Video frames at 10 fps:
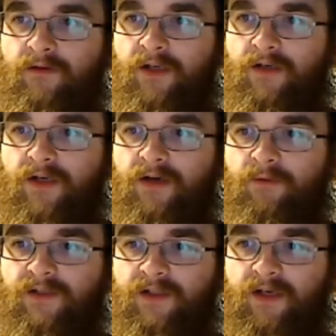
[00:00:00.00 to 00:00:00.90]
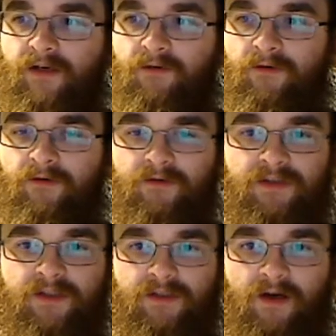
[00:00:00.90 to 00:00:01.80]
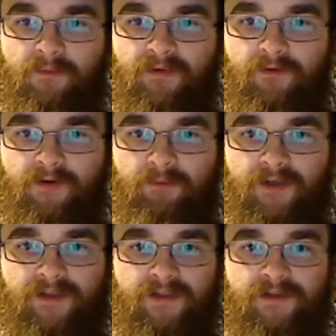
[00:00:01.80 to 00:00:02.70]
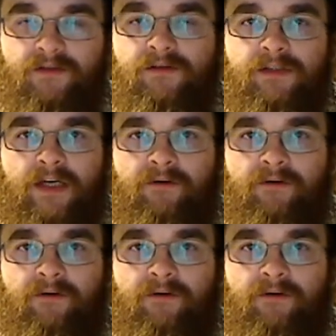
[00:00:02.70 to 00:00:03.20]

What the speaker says: Intel once again holds the top 3 positions,